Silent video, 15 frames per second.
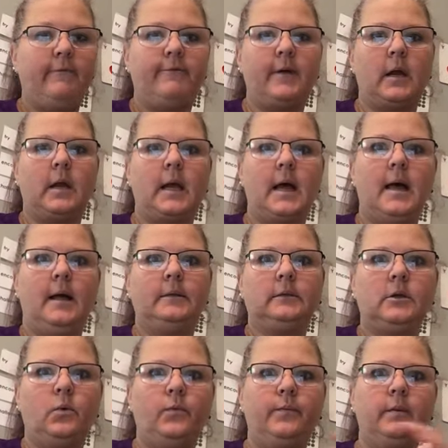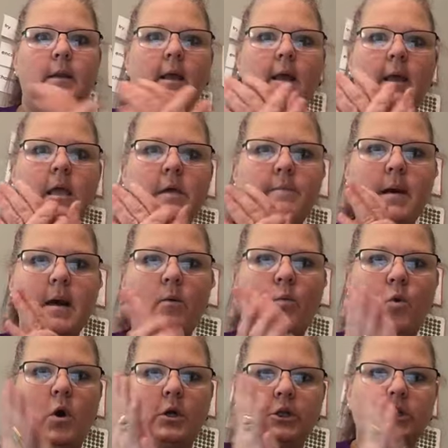forgot to tell you about
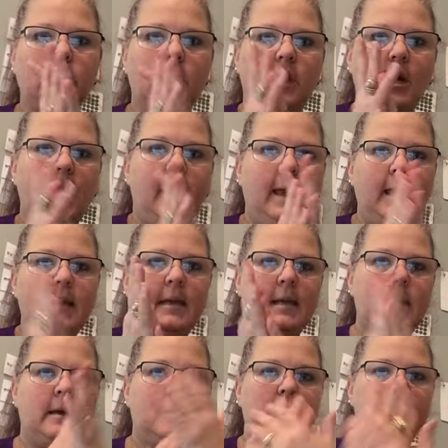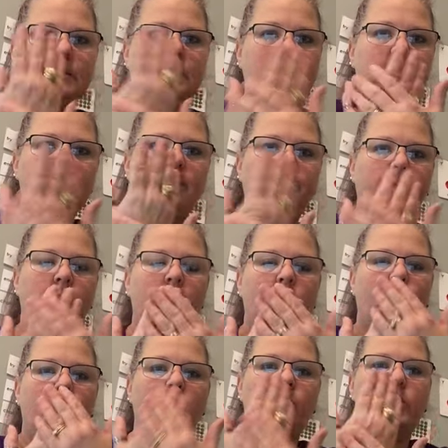washing our hands.
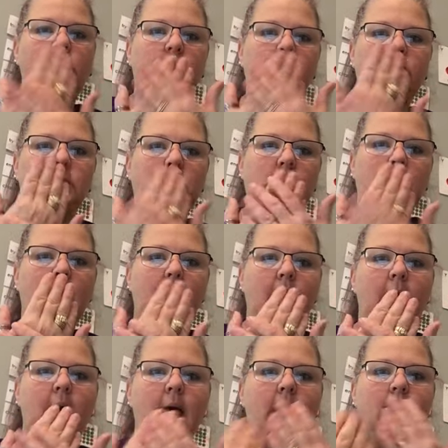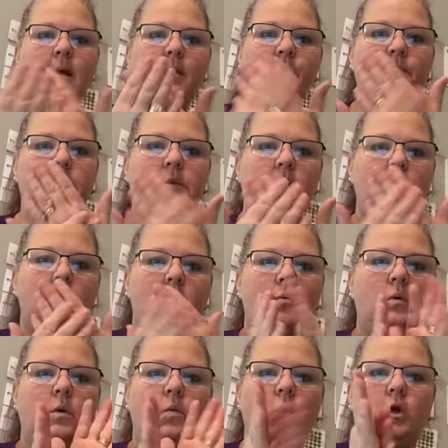We wash the tops.
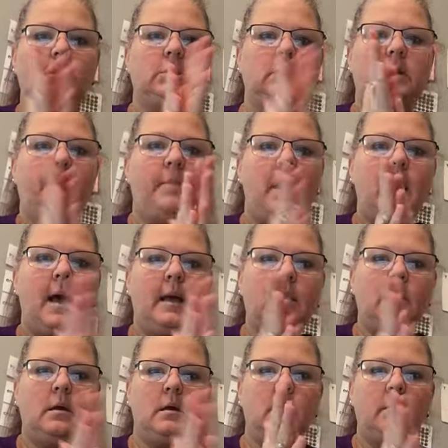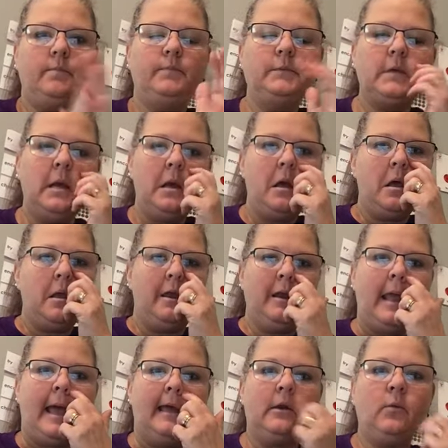We wash the bottom.
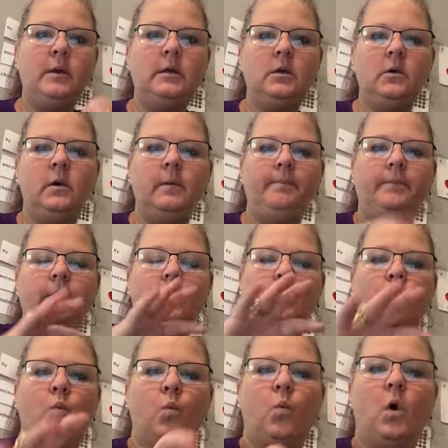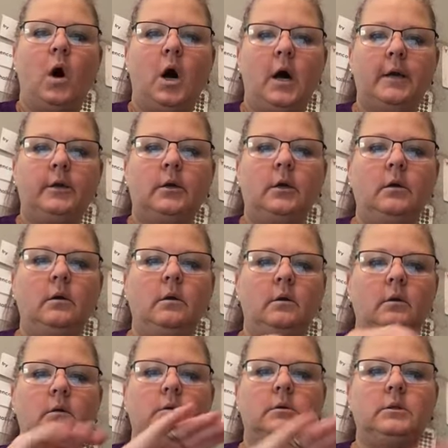And how do we do it? Water,
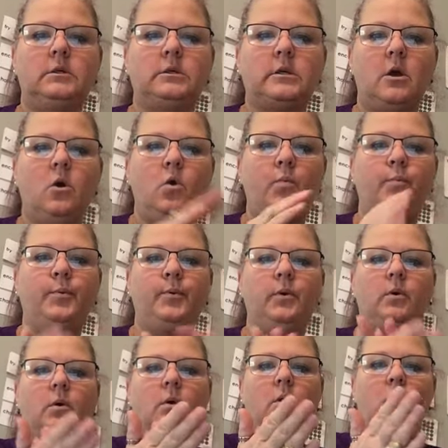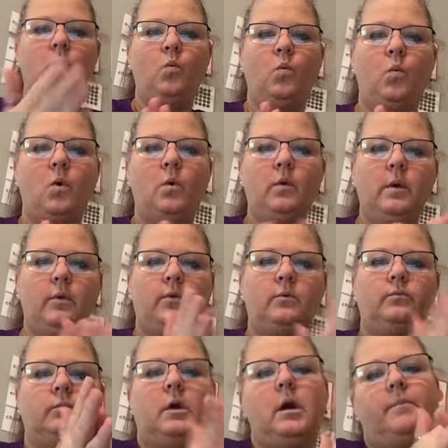soap,
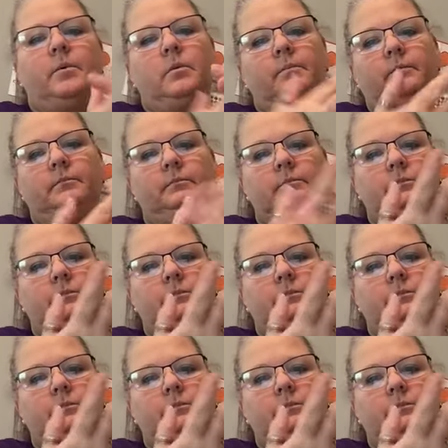rub them,